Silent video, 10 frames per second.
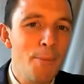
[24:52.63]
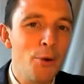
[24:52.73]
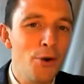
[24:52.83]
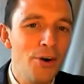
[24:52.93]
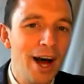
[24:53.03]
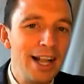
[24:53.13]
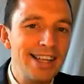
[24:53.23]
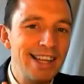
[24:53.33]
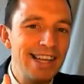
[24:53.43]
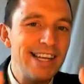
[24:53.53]
plural
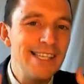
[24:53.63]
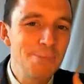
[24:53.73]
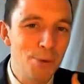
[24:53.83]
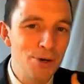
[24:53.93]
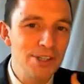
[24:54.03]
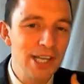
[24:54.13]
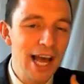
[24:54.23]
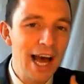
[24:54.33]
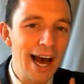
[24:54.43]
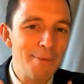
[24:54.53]
these books,
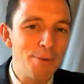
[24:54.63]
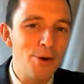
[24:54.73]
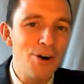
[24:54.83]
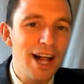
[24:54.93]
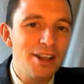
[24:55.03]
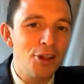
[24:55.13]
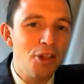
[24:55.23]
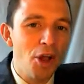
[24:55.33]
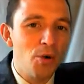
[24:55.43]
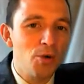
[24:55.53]
and plural
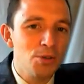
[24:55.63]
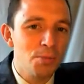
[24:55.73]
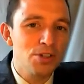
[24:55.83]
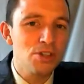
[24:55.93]
those books.